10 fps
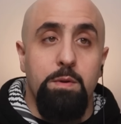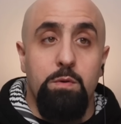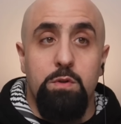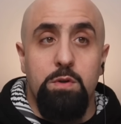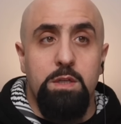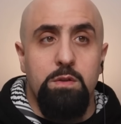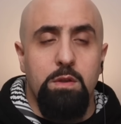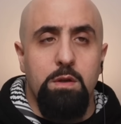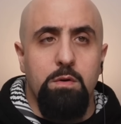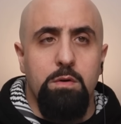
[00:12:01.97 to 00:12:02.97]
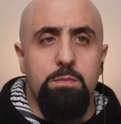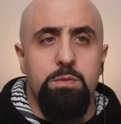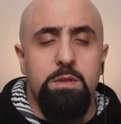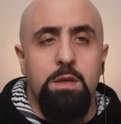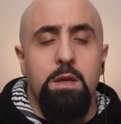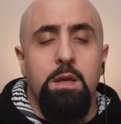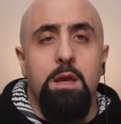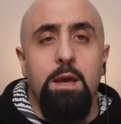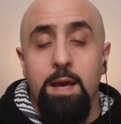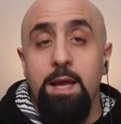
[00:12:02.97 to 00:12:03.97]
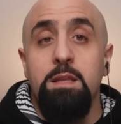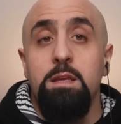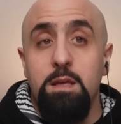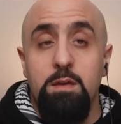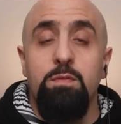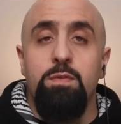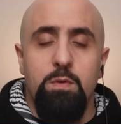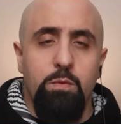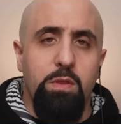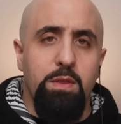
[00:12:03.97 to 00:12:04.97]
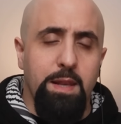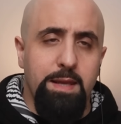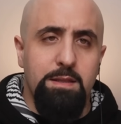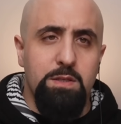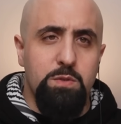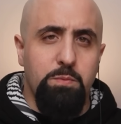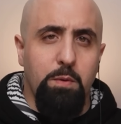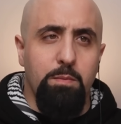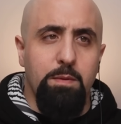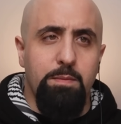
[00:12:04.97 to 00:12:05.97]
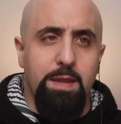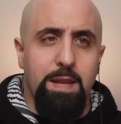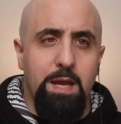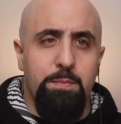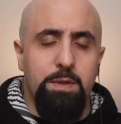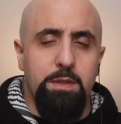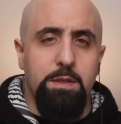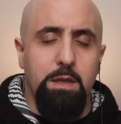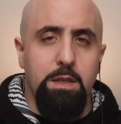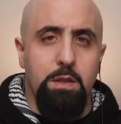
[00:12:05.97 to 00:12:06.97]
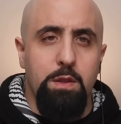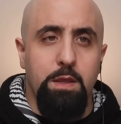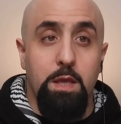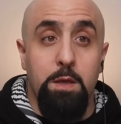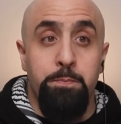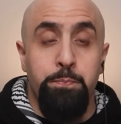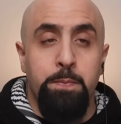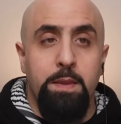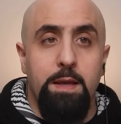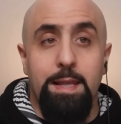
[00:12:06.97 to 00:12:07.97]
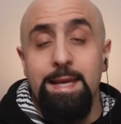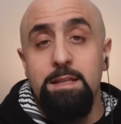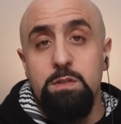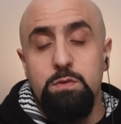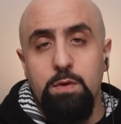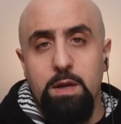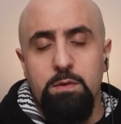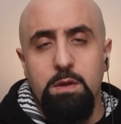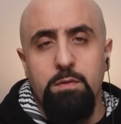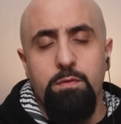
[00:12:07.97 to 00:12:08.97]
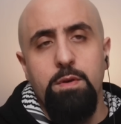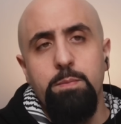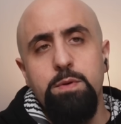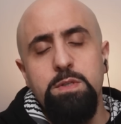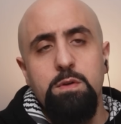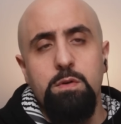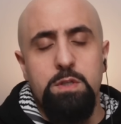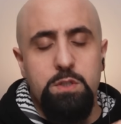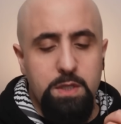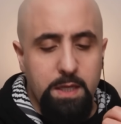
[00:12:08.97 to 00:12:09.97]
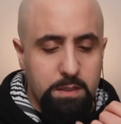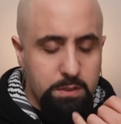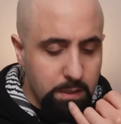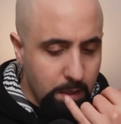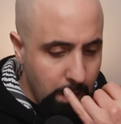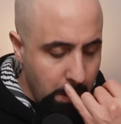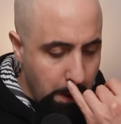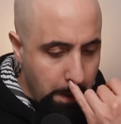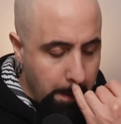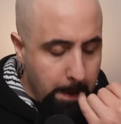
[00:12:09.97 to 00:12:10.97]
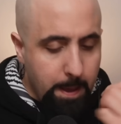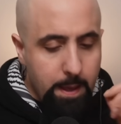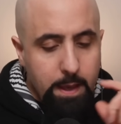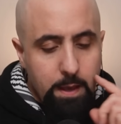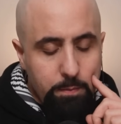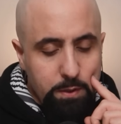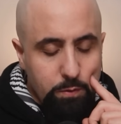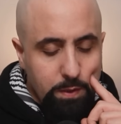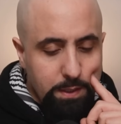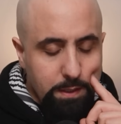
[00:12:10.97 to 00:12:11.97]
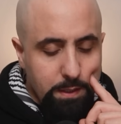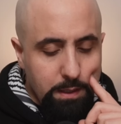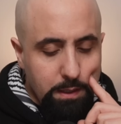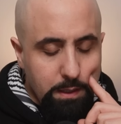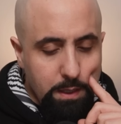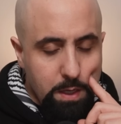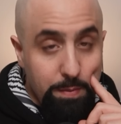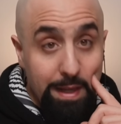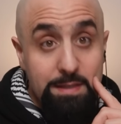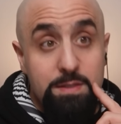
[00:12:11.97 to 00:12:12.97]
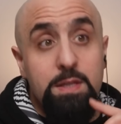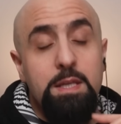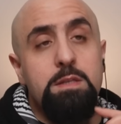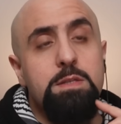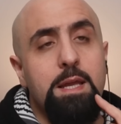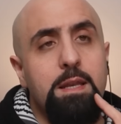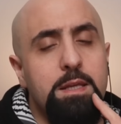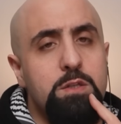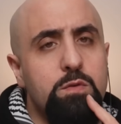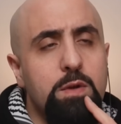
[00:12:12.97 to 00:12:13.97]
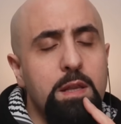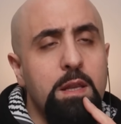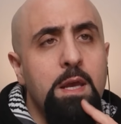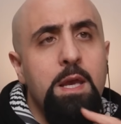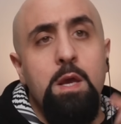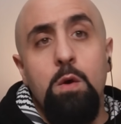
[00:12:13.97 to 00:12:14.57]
going to be returning to their homes. And even with the latest problem that happened in the latest round of prisoner exchange between the Palestinians and Israel,